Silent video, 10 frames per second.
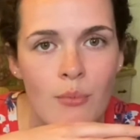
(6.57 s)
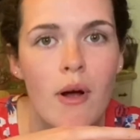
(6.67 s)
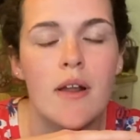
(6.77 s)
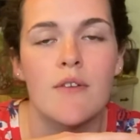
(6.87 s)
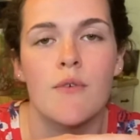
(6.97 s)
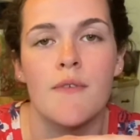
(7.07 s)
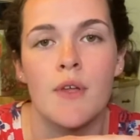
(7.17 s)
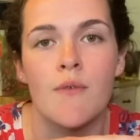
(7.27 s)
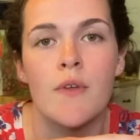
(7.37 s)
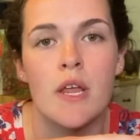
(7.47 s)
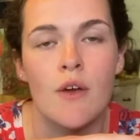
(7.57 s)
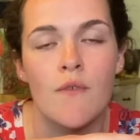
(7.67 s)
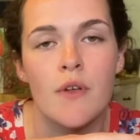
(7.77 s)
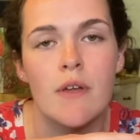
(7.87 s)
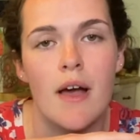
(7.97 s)
product review video
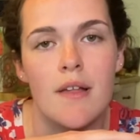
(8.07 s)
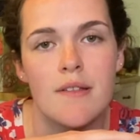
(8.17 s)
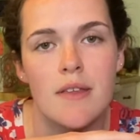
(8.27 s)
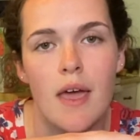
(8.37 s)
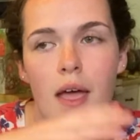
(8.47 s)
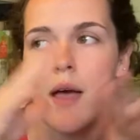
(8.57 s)
for you guys today.